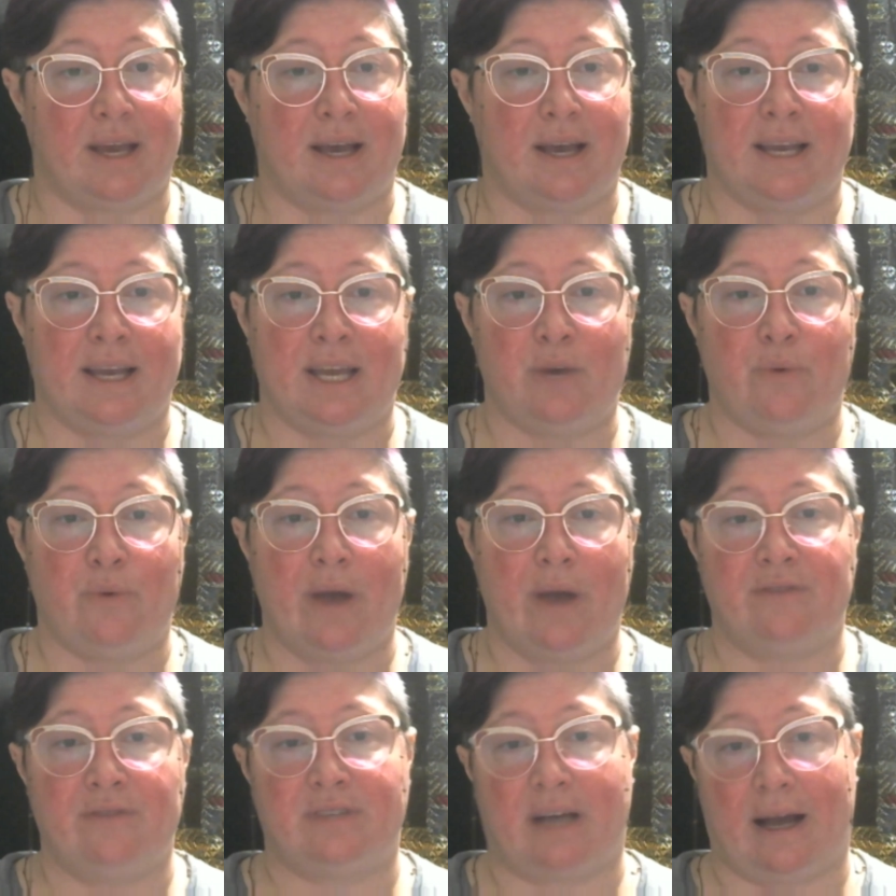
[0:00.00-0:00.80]
He
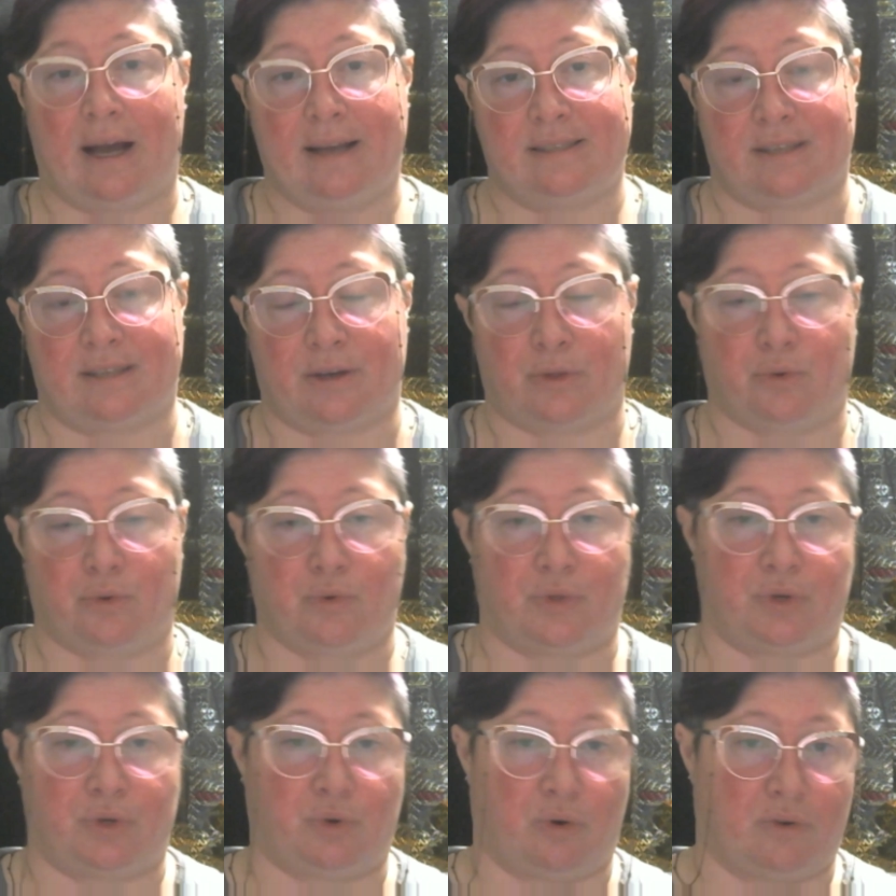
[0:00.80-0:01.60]
waved Isaac
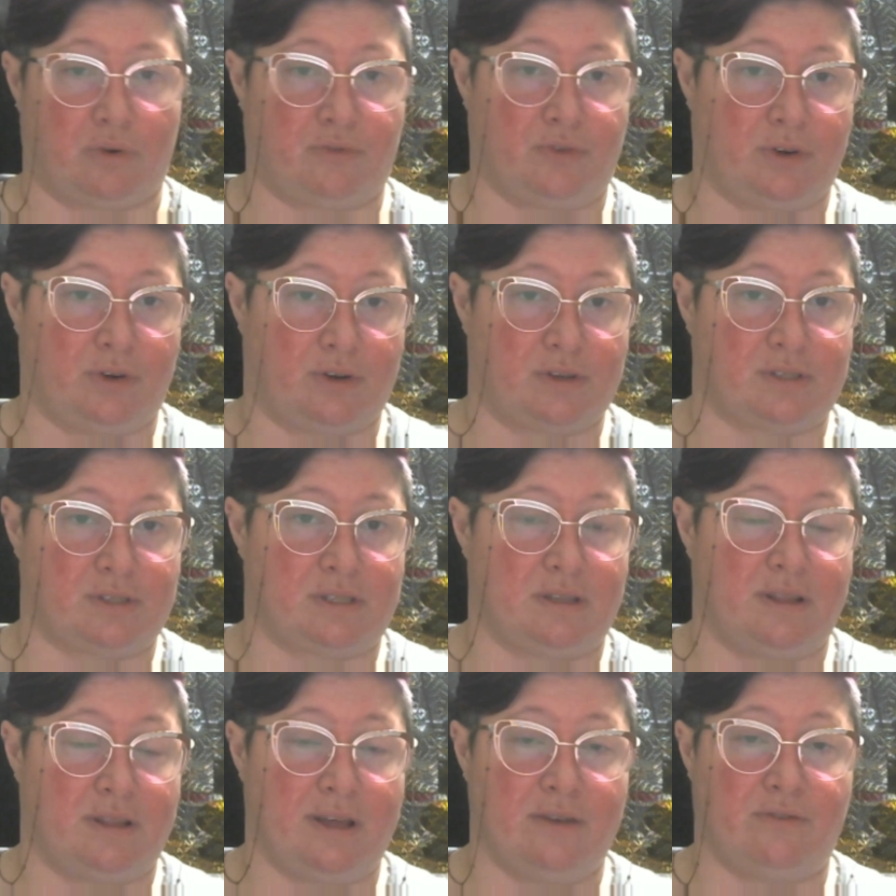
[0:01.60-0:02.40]
through the door
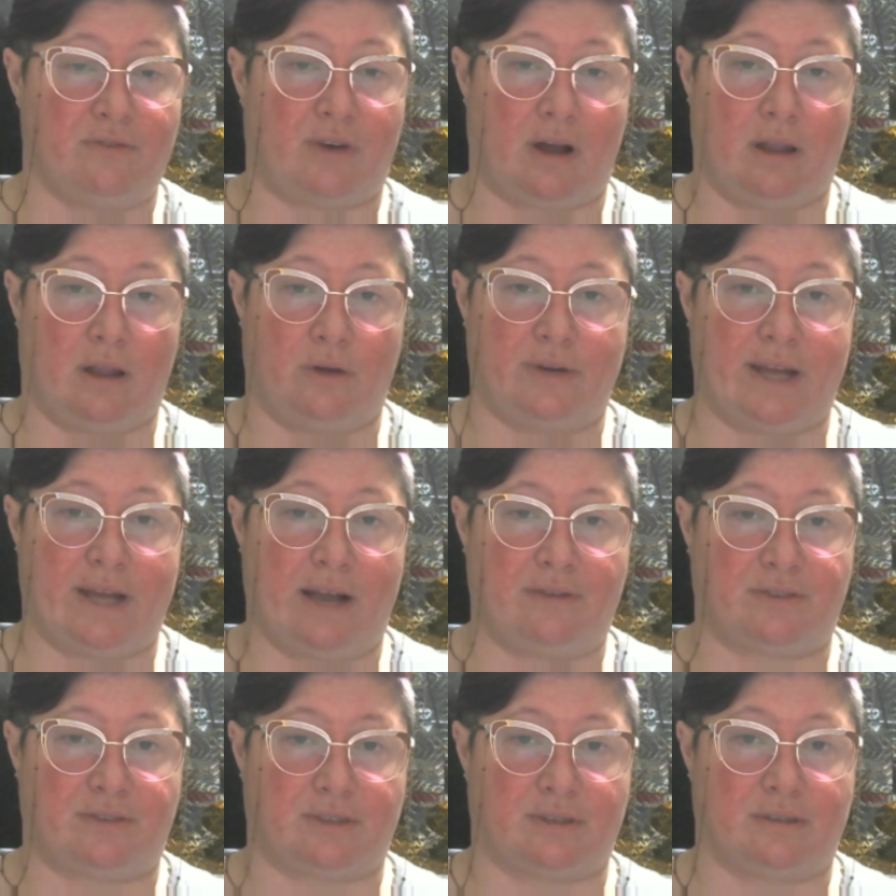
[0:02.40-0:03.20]
first, then followed
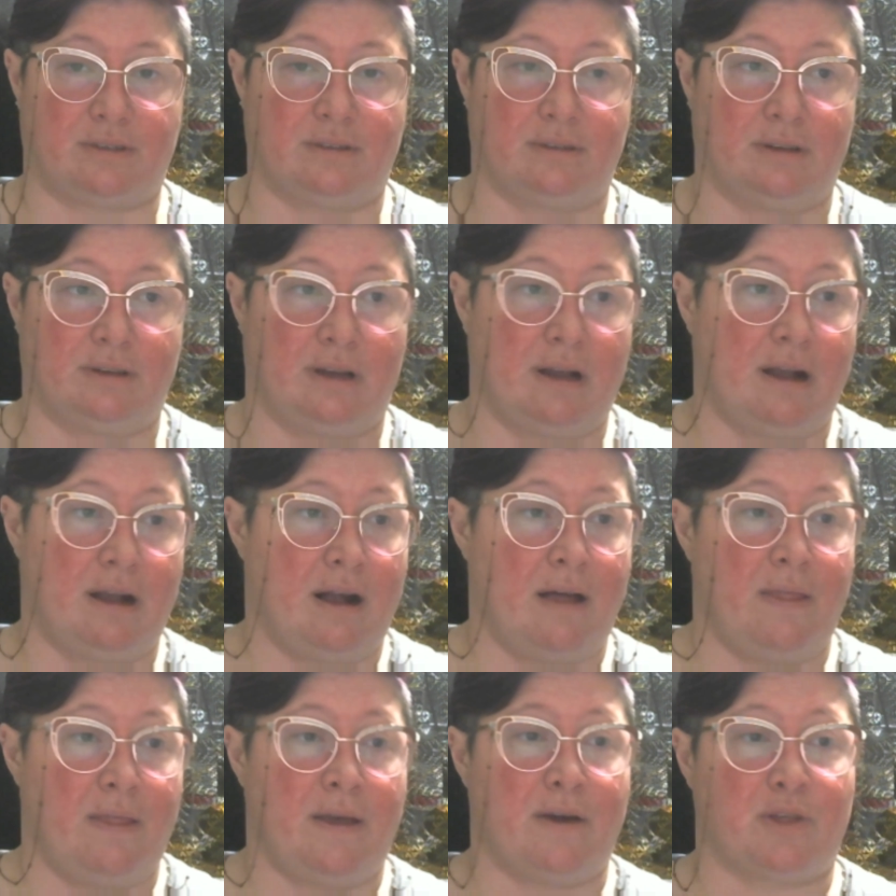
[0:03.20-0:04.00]
after.
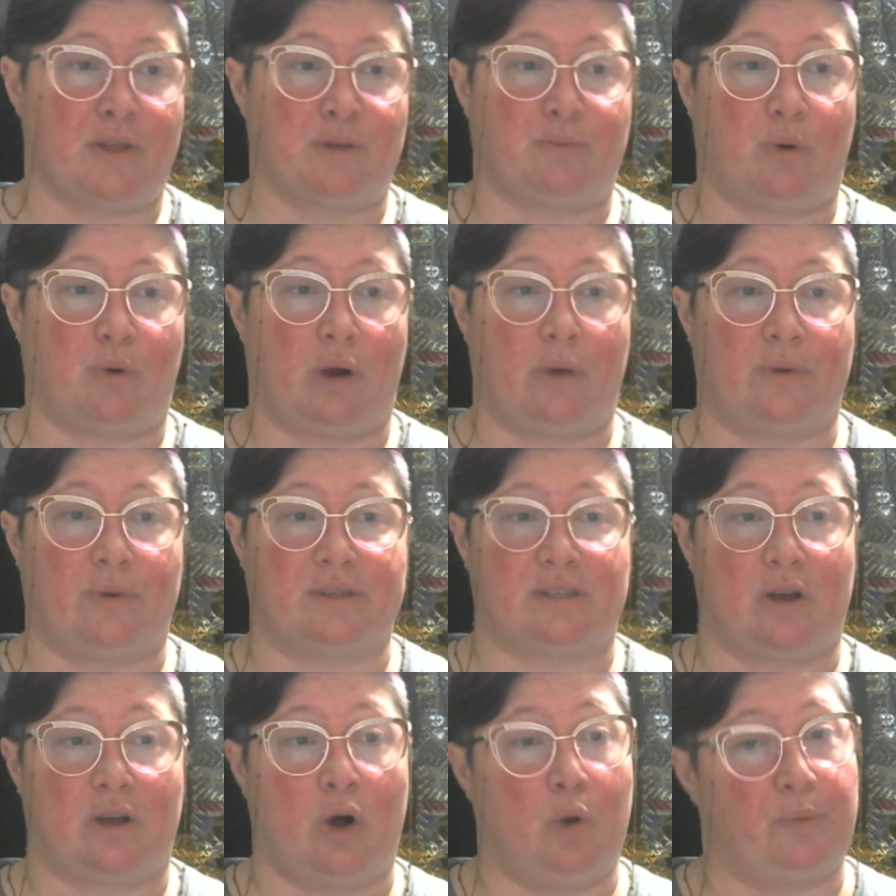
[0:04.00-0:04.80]
The other boy
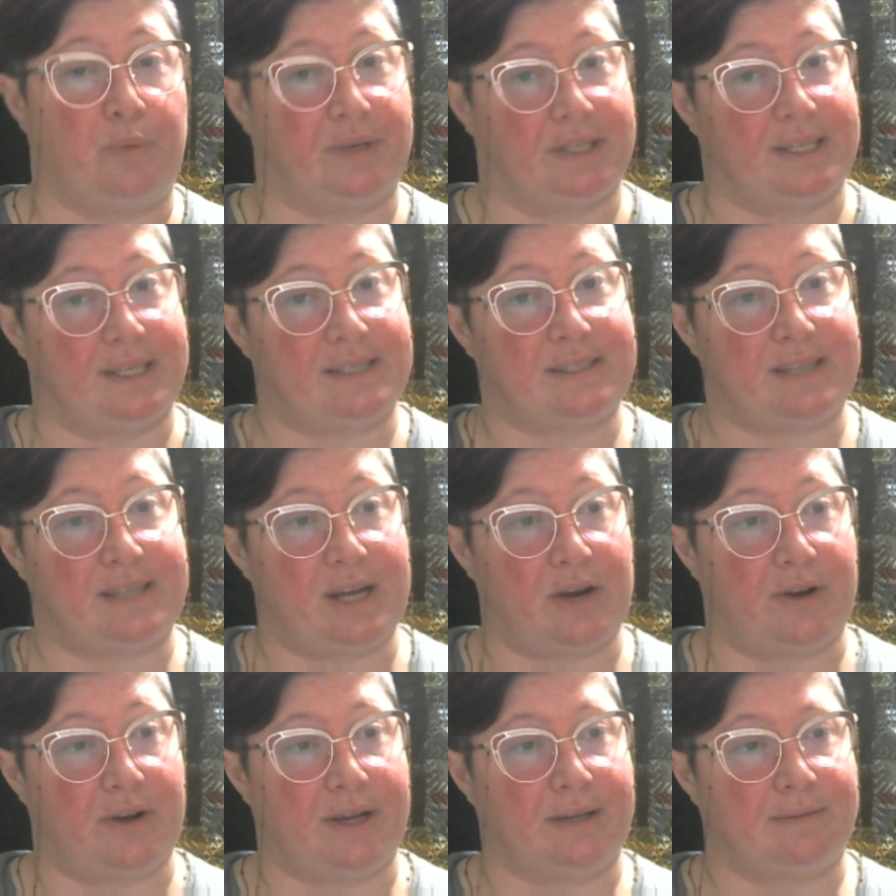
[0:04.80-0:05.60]
was openly
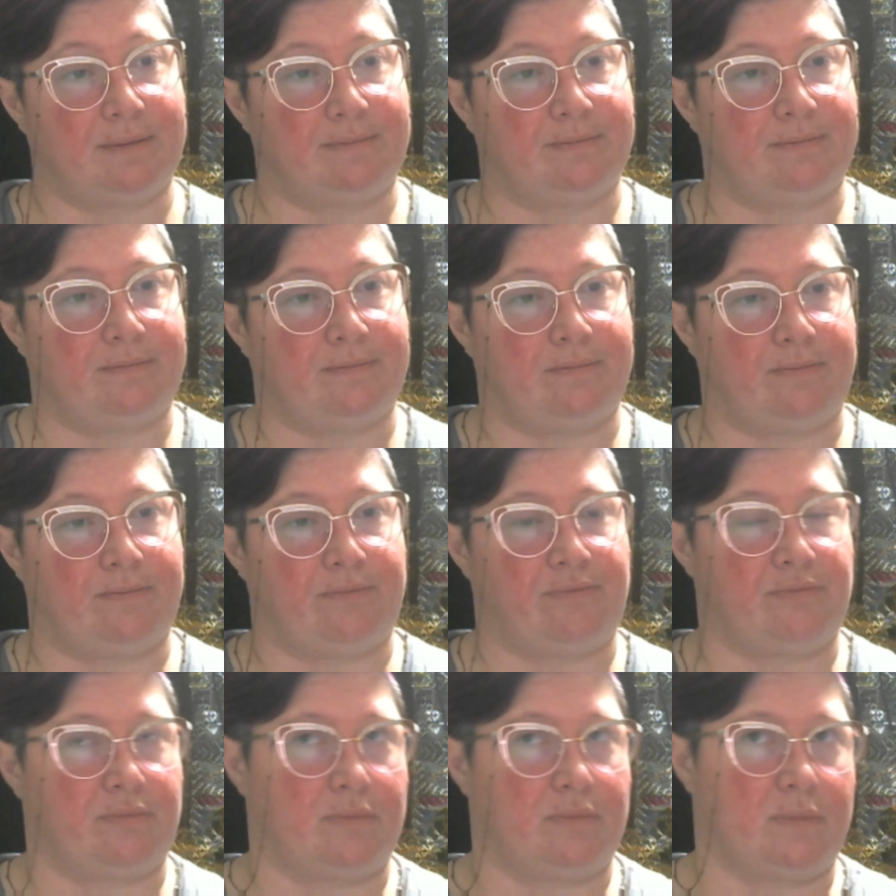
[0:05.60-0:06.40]
staring.
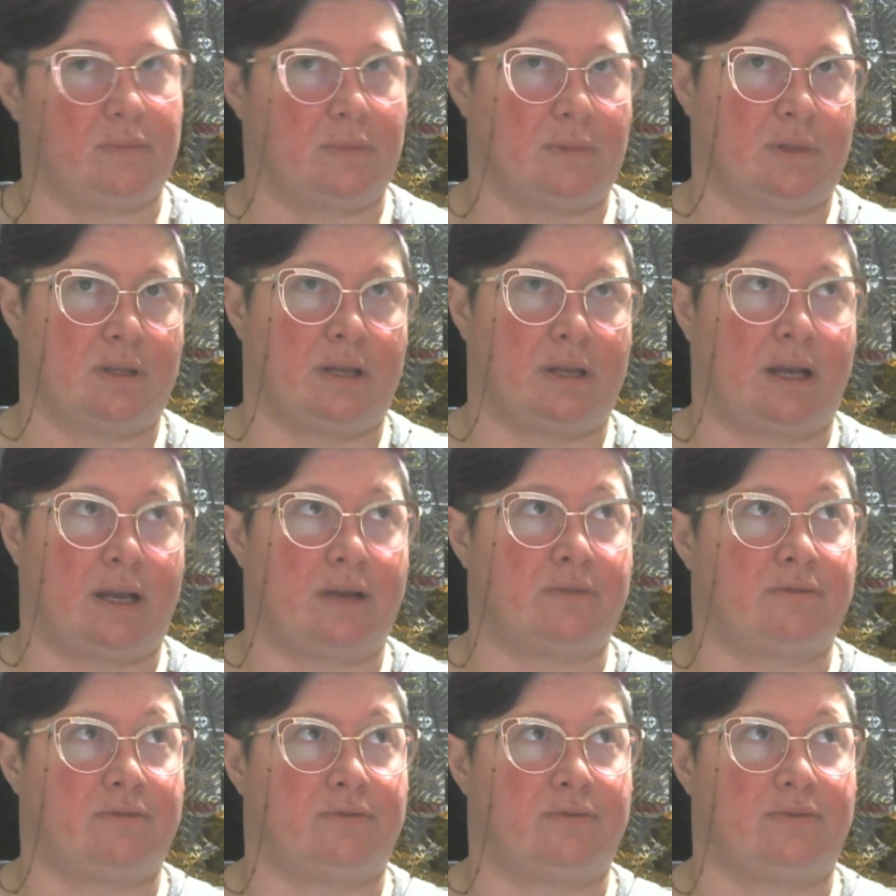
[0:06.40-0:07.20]

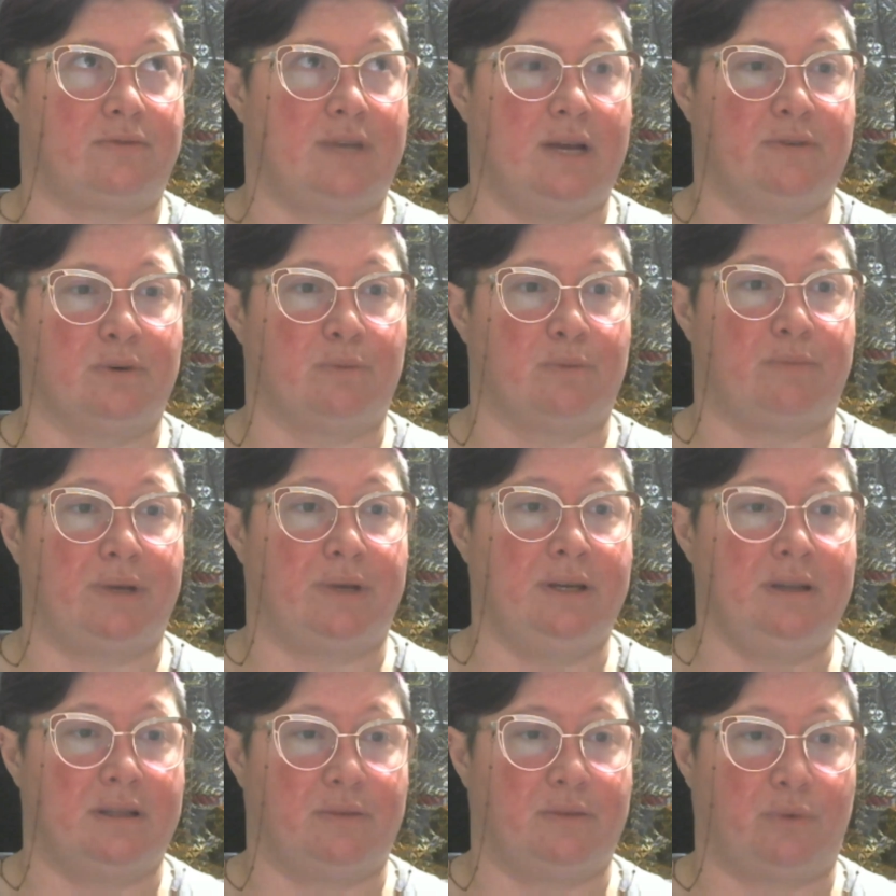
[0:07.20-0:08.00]
"I've never
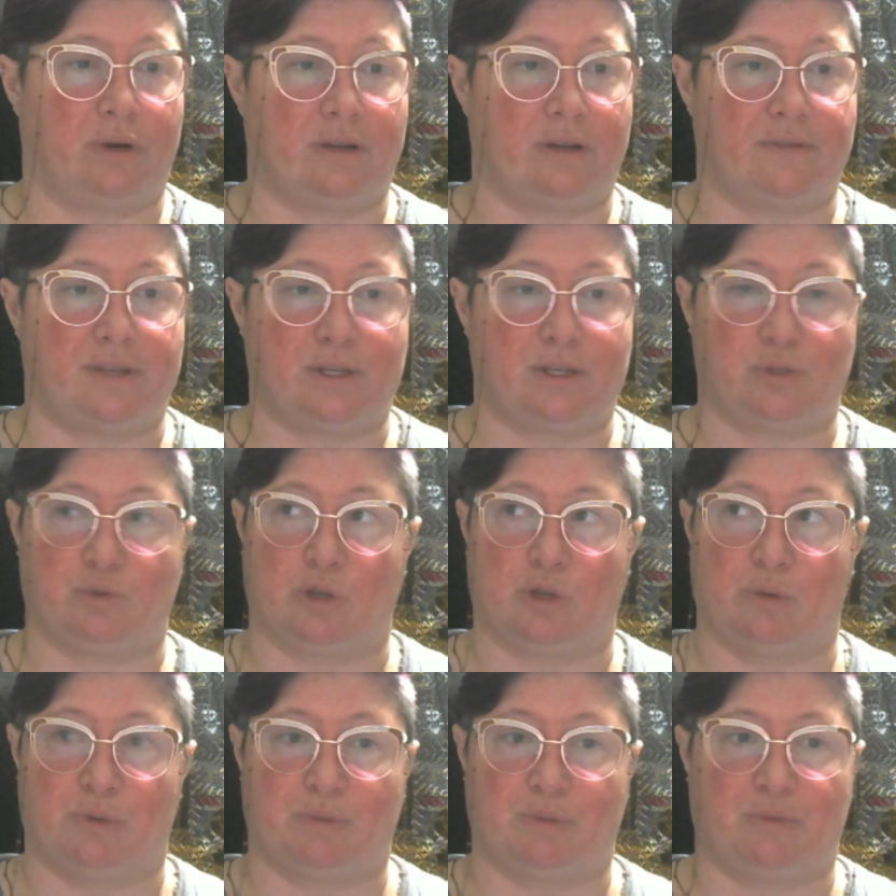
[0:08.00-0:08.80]
been in one of these
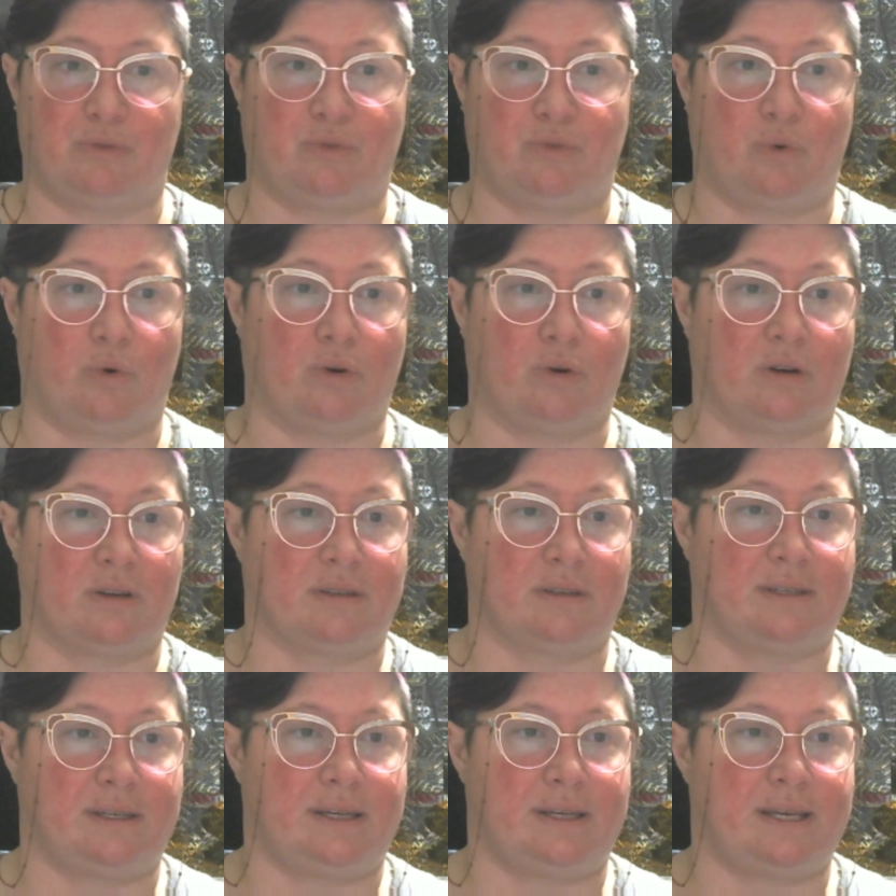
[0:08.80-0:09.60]
rooms before,"
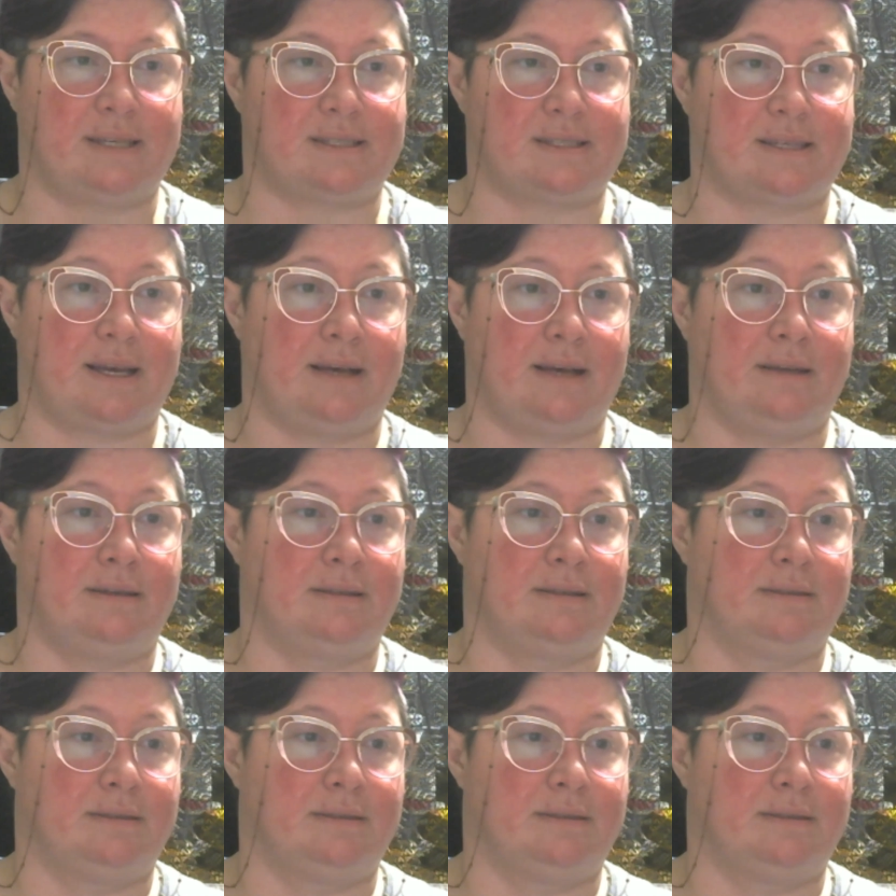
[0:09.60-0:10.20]
he said.